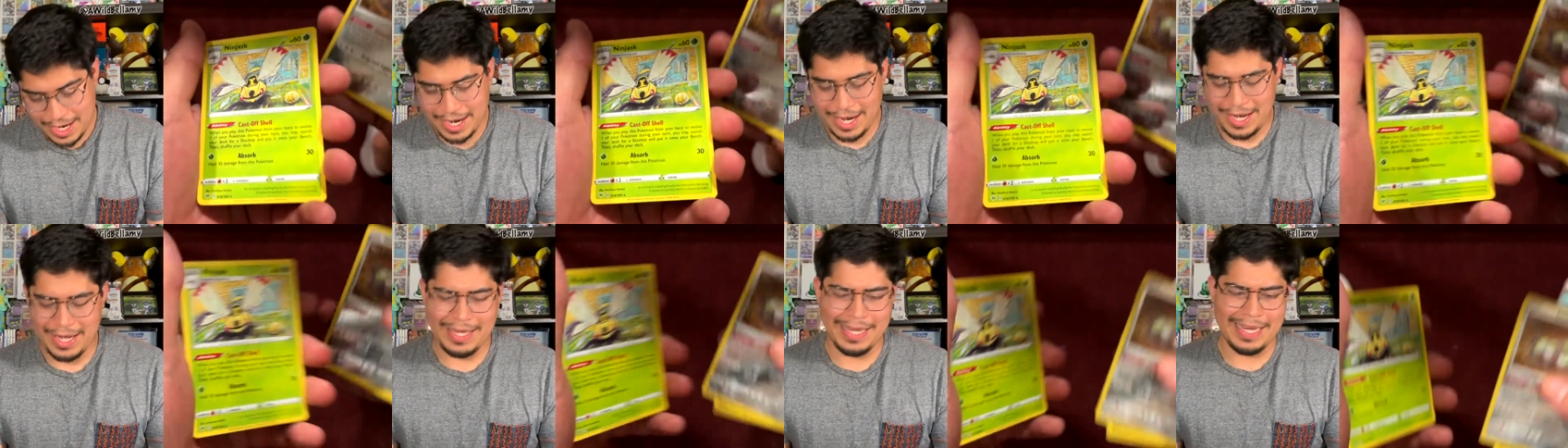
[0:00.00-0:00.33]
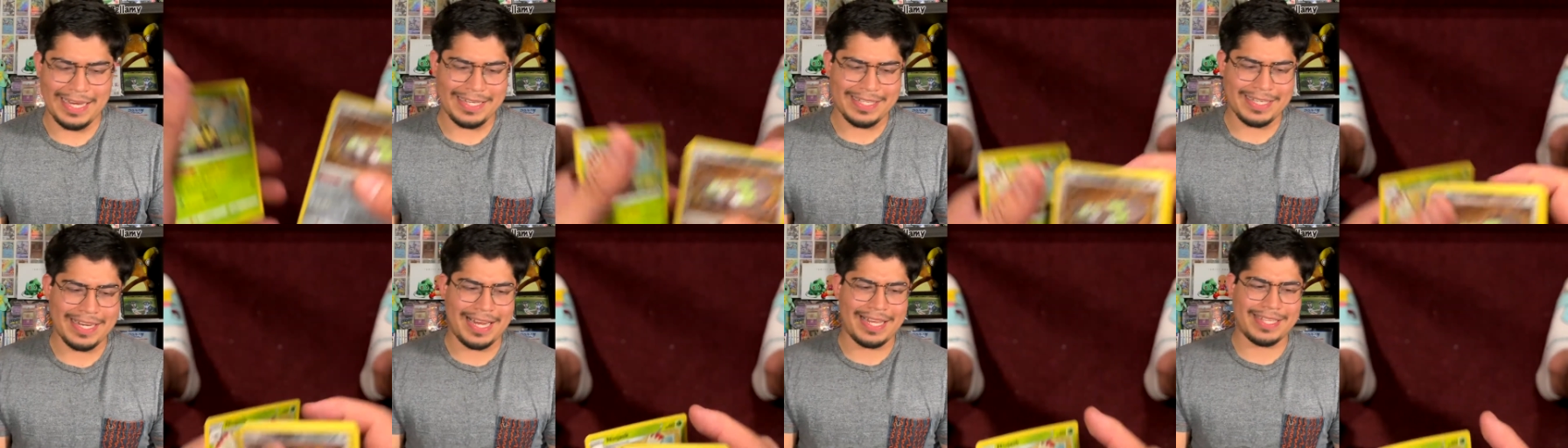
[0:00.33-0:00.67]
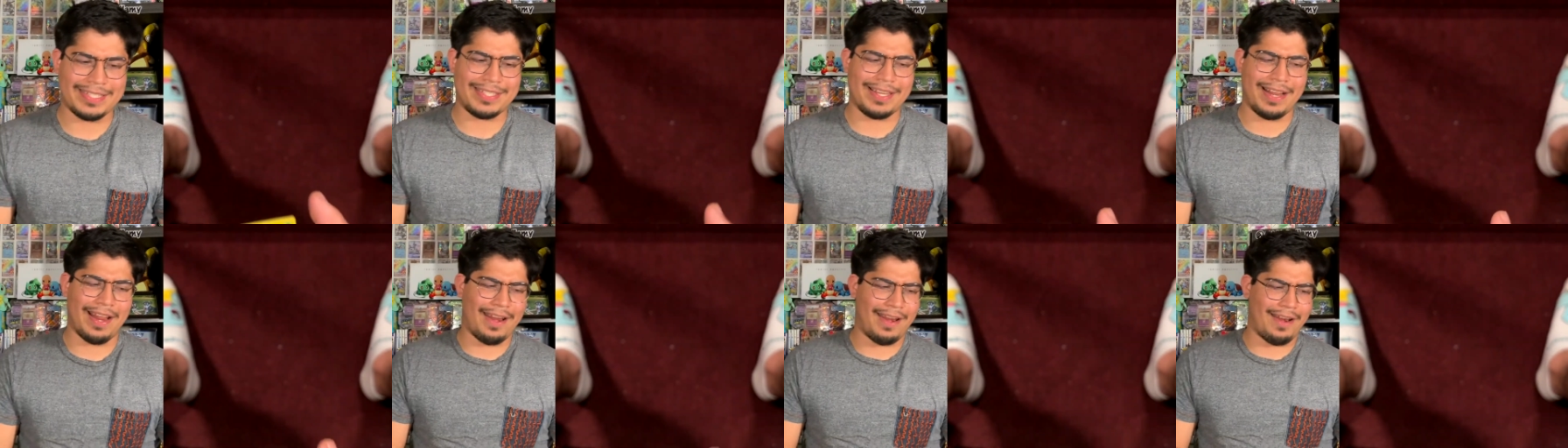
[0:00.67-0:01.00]
and
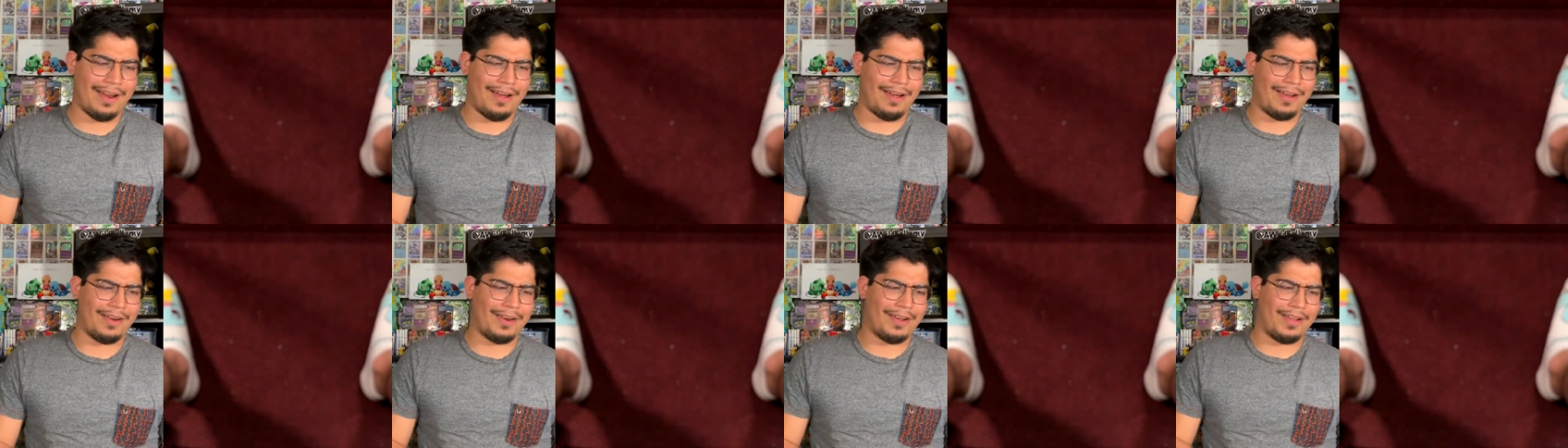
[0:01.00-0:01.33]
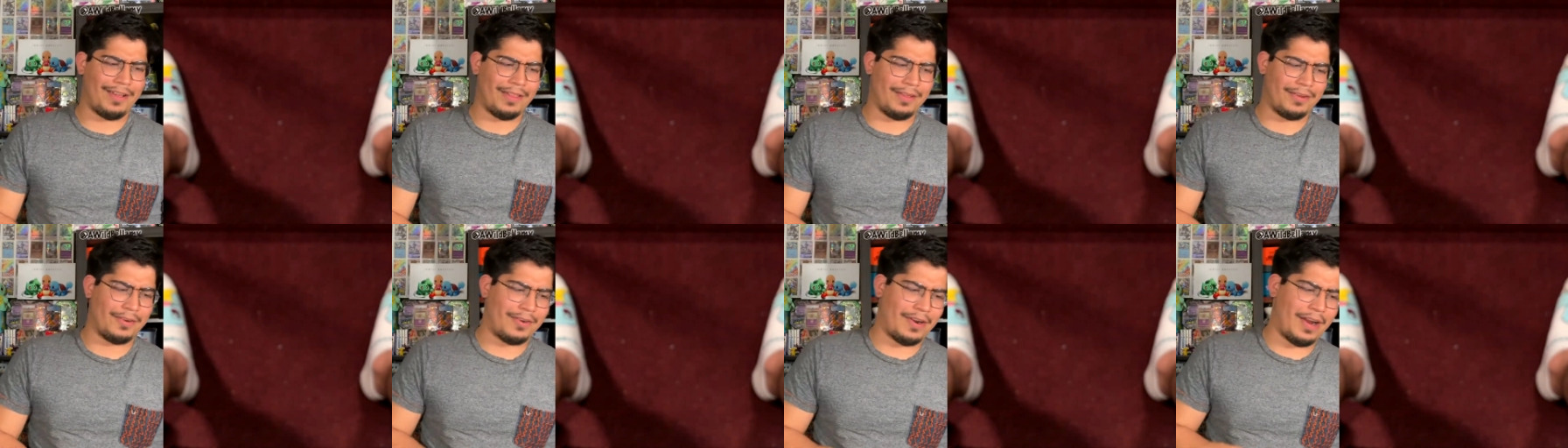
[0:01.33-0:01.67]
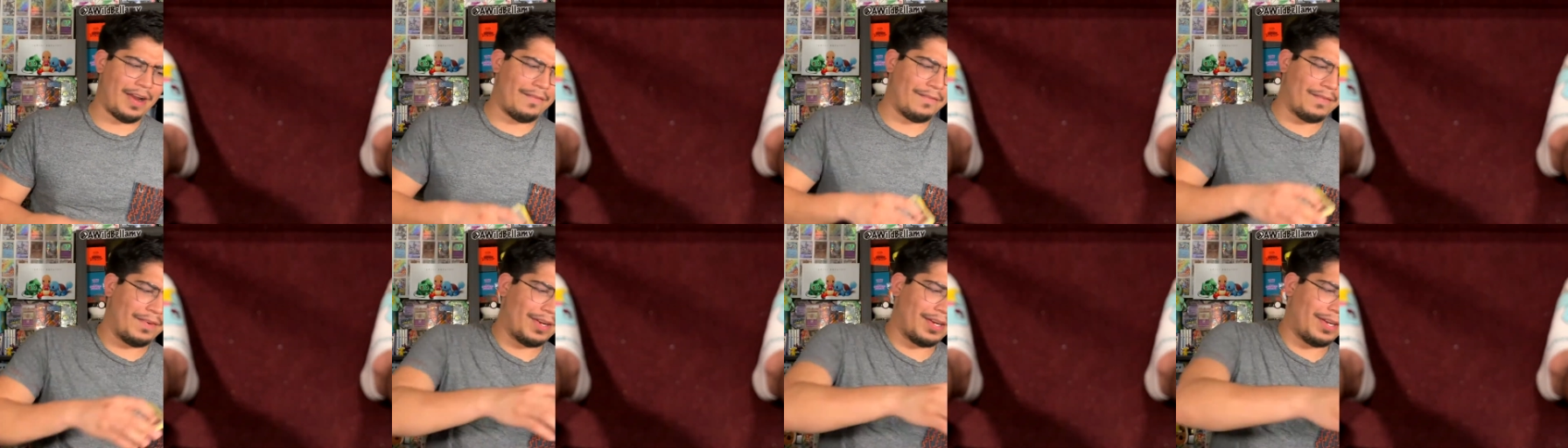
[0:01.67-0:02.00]
Ninjask
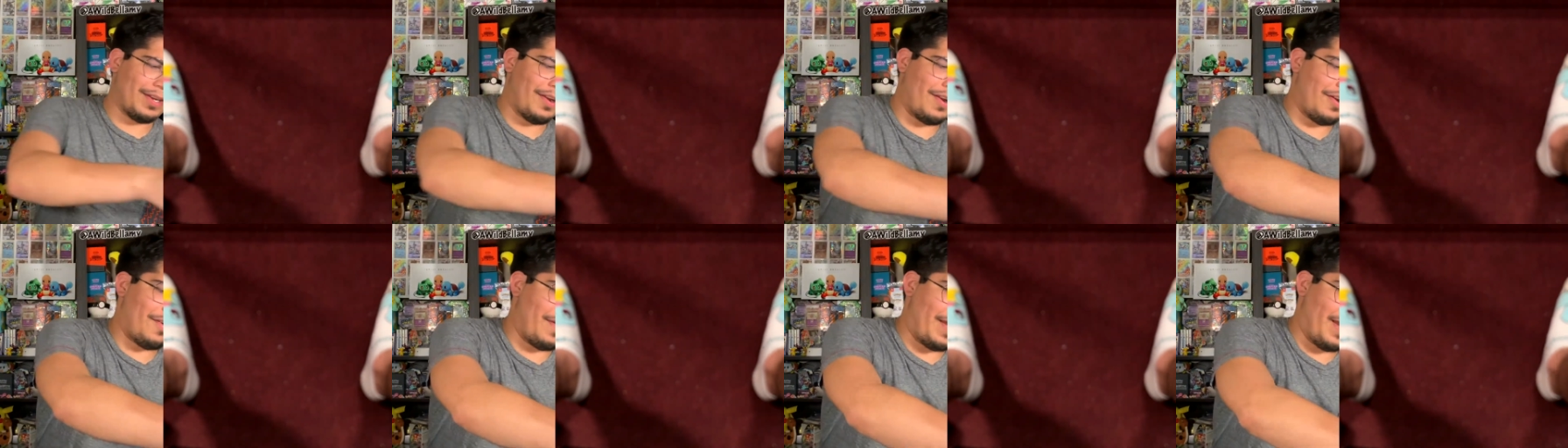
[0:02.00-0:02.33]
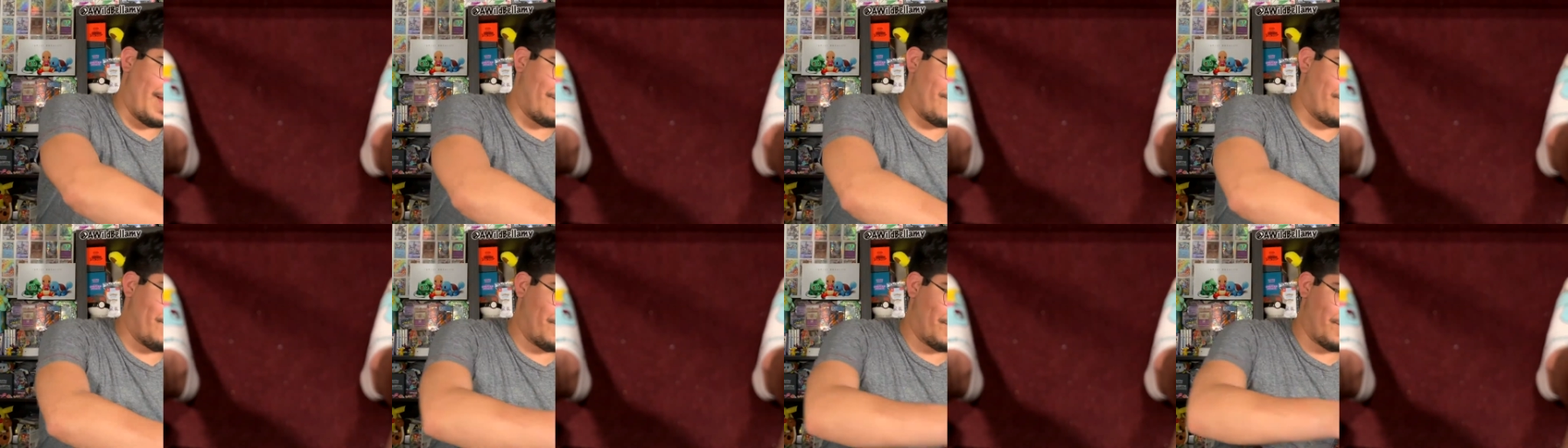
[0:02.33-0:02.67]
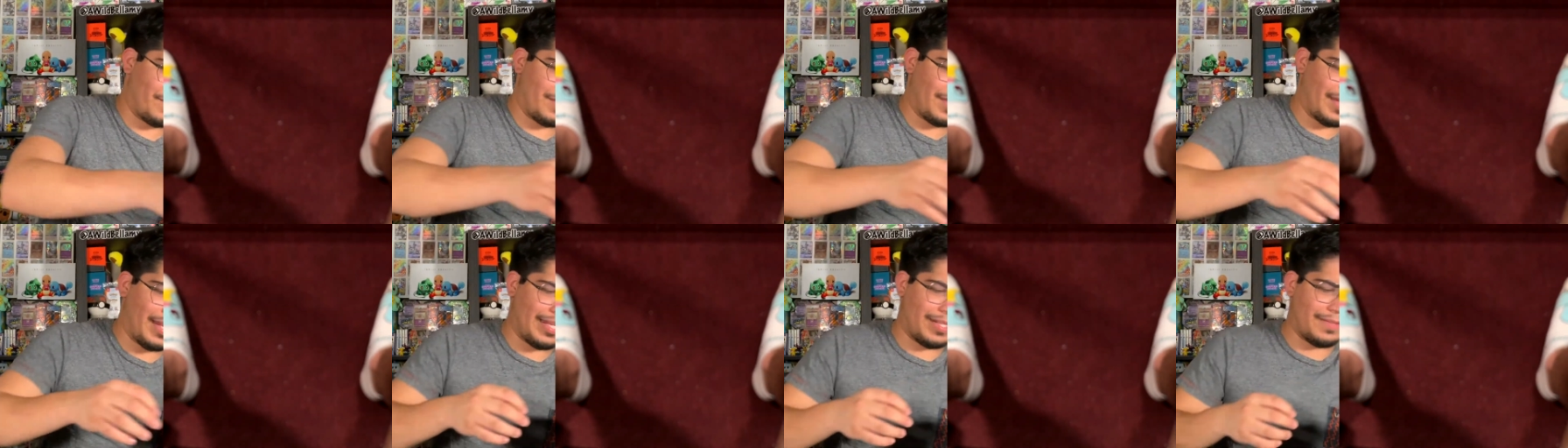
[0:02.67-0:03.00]
non-holographic. Alright,
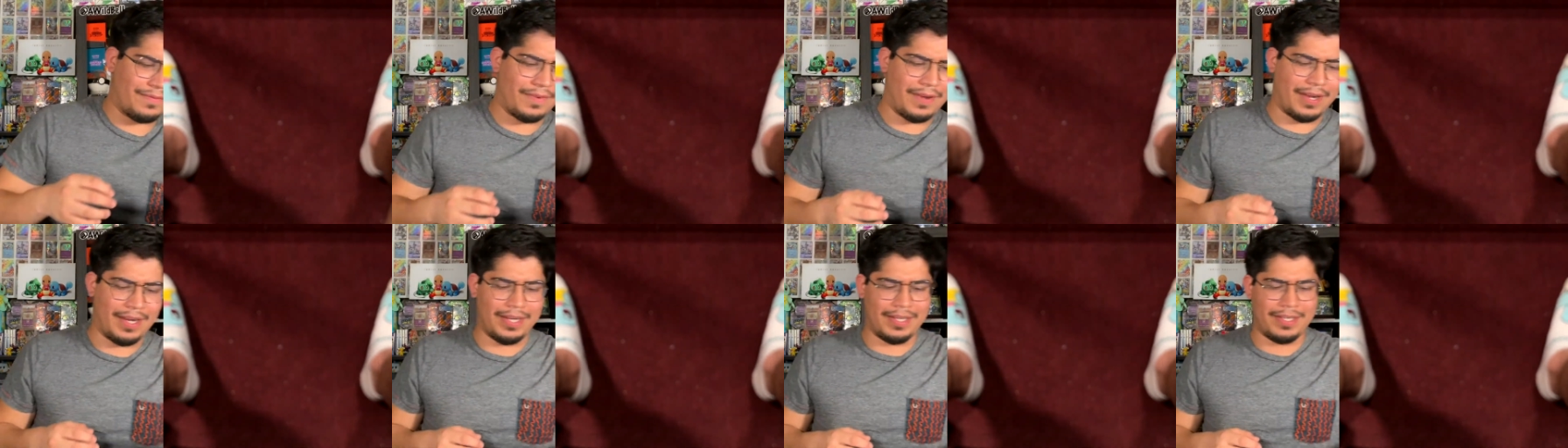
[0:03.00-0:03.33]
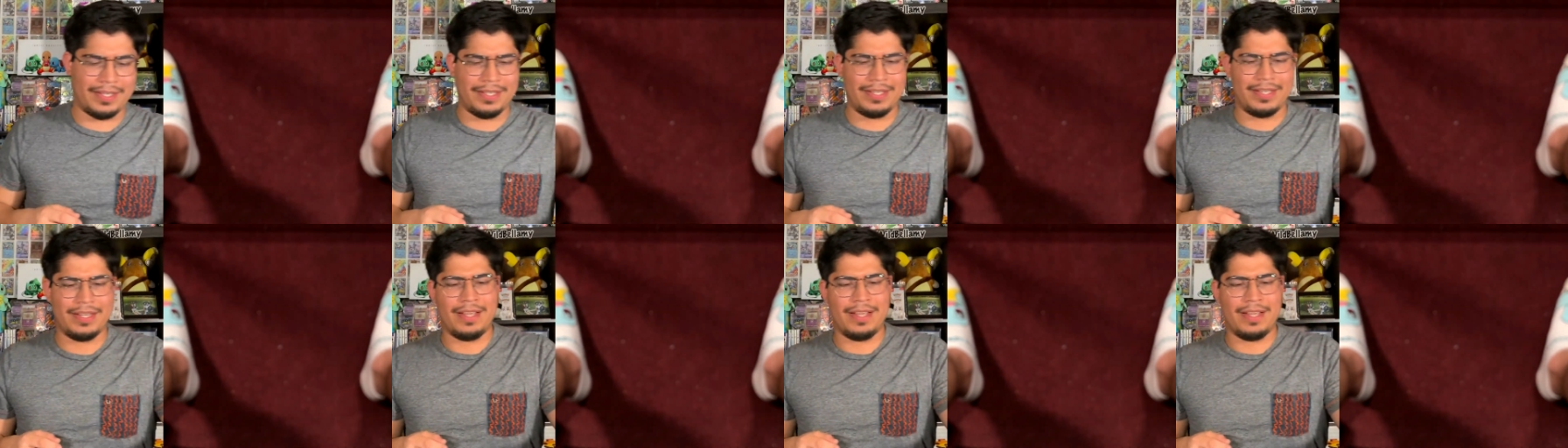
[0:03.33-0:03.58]
that's fine.